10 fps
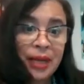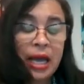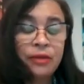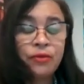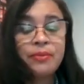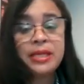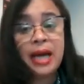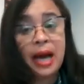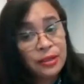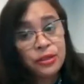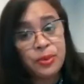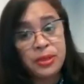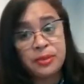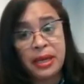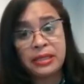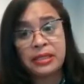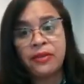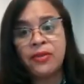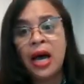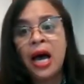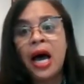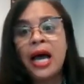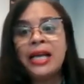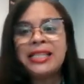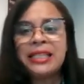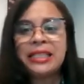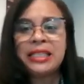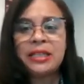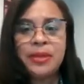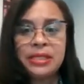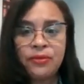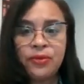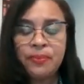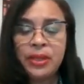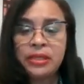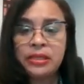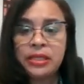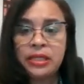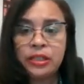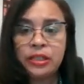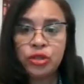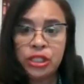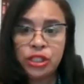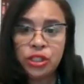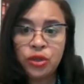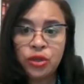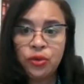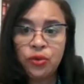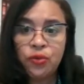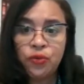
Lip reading: And from the doctor's perspective, it's a little bit different because in a traditional